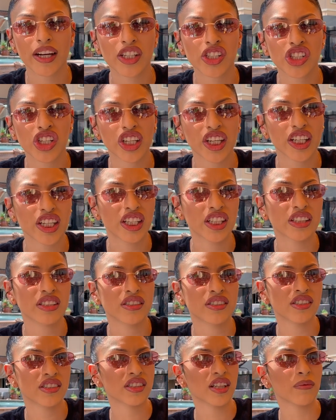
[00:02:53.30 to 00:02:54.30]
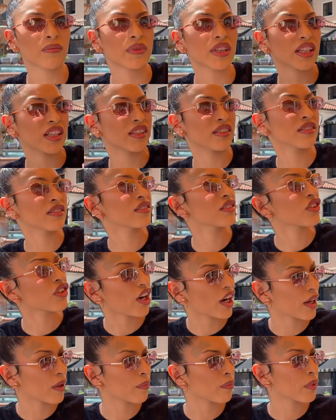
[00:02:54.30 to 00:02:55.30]
chicken and something
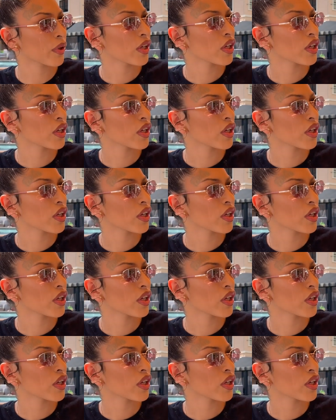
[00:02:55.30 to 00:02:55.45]
crepe.